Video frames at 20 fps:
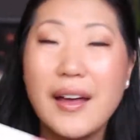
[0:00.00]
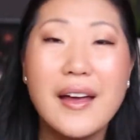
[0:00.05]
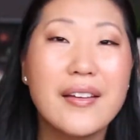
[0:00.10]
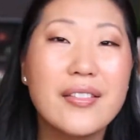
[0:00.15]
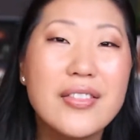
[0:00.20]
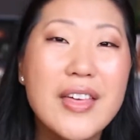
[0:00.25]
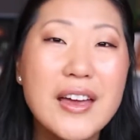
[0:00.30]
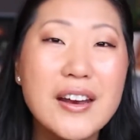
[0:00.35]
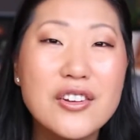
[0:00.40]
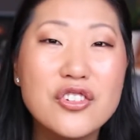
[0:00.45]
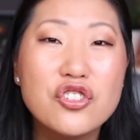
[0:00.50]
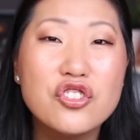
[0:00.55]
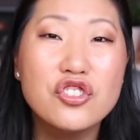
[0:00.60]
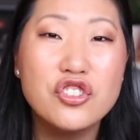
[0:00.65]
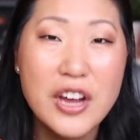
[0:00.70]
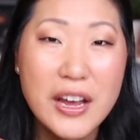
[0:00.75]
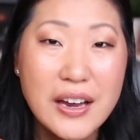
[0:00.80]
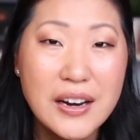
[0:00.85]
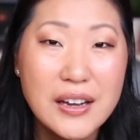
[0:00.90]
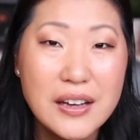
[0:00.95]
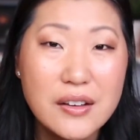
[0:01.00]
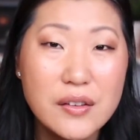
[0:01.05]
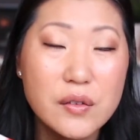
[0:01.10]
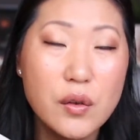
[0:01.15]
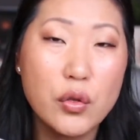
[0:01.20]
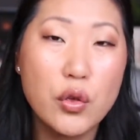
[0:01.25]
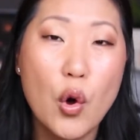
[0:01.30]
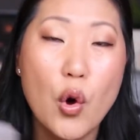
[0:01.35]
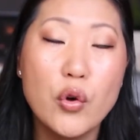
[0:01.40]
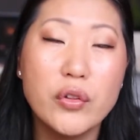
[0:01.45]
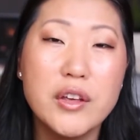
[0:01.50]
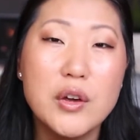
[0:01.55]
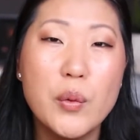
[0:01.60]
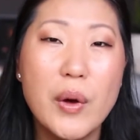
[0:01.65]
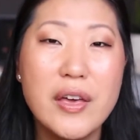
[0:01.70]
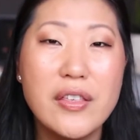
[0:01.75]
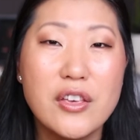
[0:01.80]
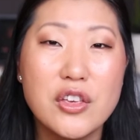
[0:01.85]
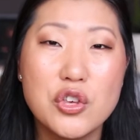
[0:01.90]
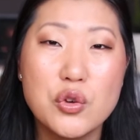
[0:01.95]
That is shady. So the only
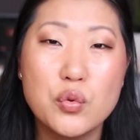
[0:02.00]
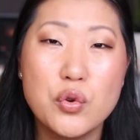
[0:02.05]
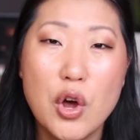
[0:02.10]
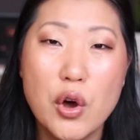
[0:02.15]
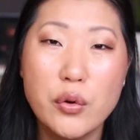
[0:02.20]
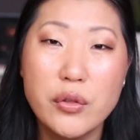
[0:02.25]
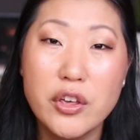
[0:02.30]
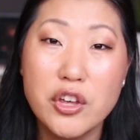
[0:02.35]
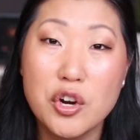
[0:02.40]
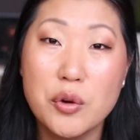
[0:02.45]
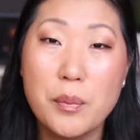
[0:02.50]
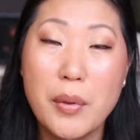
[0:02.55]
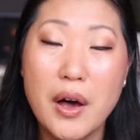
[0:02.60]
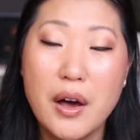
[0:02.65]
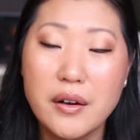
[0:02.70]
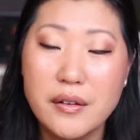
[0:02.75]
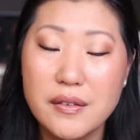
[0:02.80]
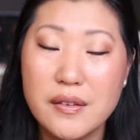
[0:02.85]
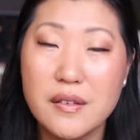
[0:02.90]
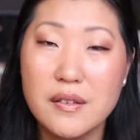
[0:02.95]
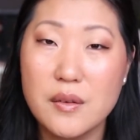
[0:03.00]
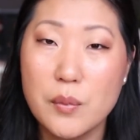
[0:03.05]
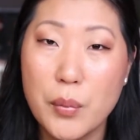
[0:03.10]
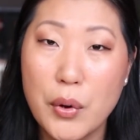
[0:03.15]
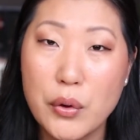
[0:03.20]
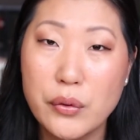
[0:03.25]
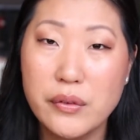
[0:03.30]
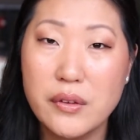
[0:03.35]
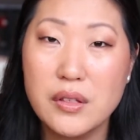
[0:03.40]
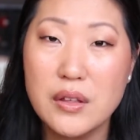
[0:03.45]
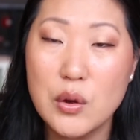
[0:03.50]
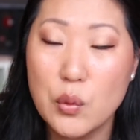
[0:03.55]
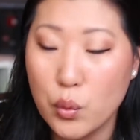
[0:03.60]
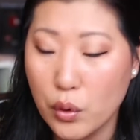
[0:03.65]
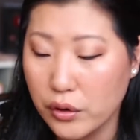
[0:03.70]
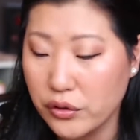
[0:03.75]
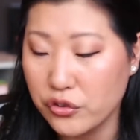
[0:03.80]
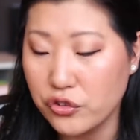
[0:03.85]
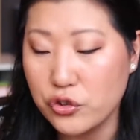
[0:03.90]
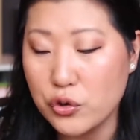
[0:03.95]
way that you know that your box is supposedly
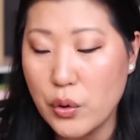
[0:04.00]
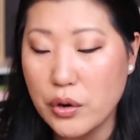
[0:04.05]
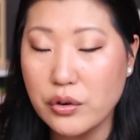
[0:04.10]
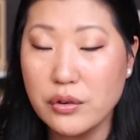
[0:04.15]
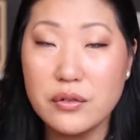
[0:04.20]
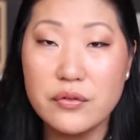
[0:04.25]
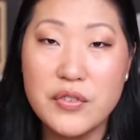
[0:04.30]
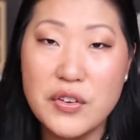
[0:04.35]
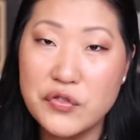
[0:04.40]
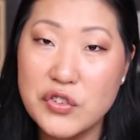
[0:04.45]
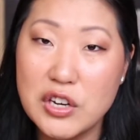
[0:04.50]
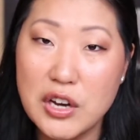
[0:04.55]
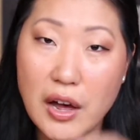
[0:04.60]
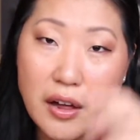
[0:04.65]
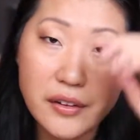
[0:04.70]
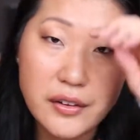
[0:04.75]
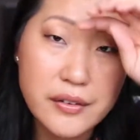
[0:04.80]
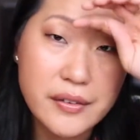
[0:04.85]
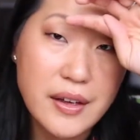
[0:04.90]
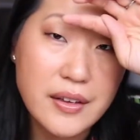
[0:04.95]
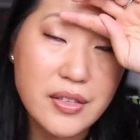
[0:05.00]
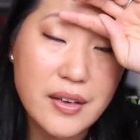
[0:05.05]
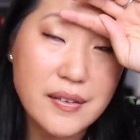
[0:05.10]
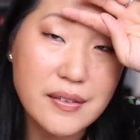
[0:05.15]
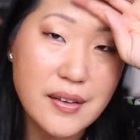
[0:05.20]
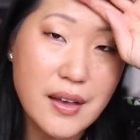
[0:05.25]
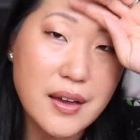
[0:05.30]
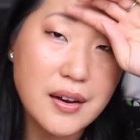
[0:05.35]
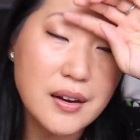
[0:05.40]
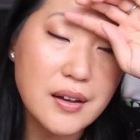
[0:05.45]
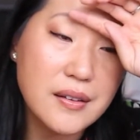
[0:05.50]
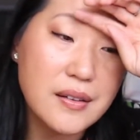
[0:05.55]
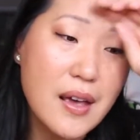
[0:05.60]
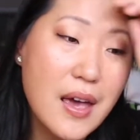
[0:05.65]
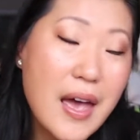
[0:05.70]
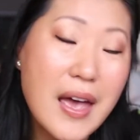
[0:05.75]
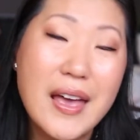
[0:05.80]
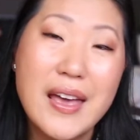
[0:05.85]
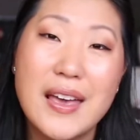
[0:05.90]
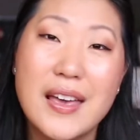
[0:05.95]
worth $250 like they say it
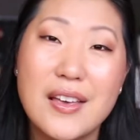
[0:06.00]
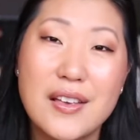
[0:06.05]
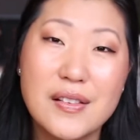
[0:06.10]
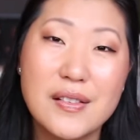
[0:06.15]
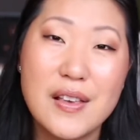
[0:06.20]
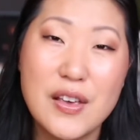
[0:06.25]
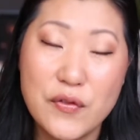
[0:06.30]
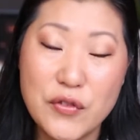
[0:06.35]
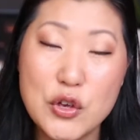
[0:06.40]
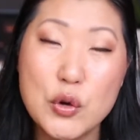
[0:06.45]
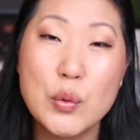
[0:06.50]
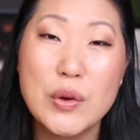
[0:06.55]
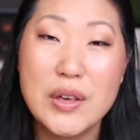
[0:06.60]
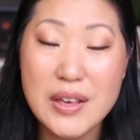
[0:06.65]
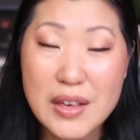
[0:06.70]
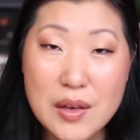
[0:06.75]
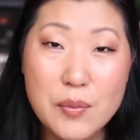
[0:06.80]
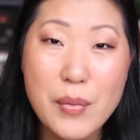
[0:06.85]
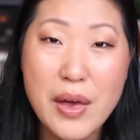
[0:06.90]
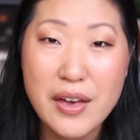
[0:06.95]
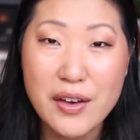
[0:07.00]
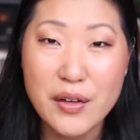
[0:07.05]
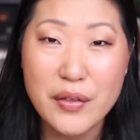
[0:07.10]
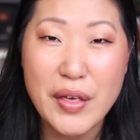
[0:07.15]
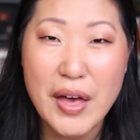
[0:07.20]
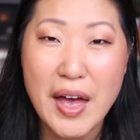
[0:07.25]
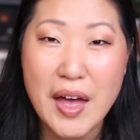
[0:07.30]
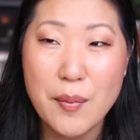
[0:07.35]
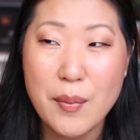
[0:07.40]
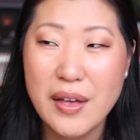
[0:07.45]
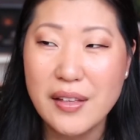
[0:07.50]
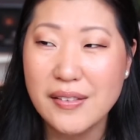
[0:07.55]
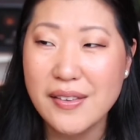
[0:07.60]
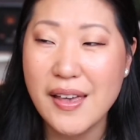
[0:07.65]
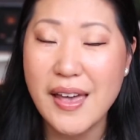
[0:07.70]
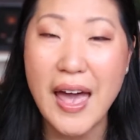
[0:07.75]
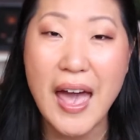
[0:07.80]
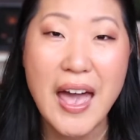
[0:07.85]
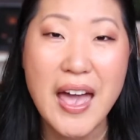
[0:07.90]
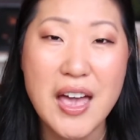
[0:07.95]
is if you email them and say,
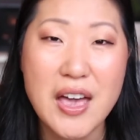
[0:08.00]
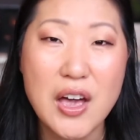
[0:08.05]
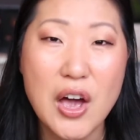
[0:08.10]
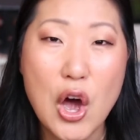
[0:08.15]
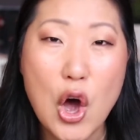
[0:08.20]
hey,